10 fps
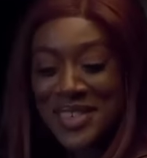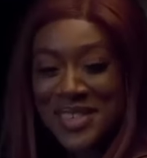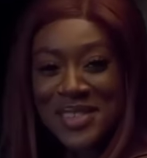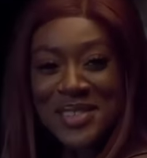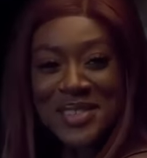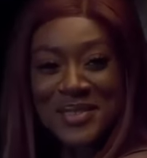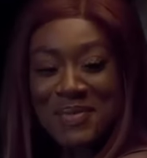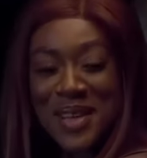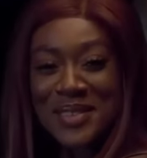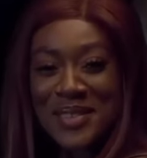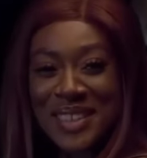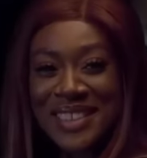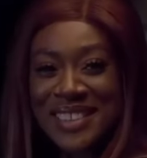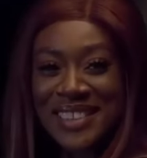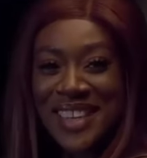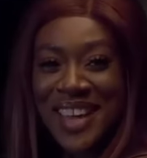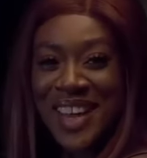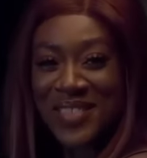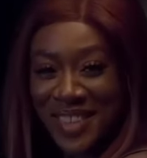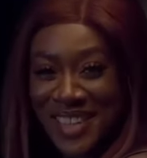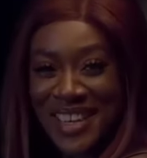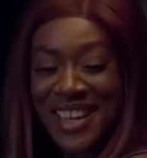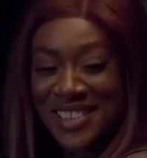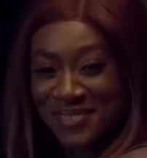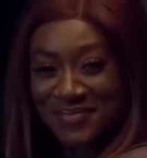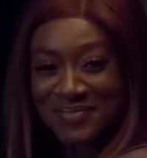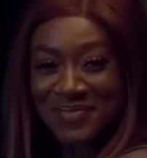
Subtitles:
You too, Melvin. Have a good night.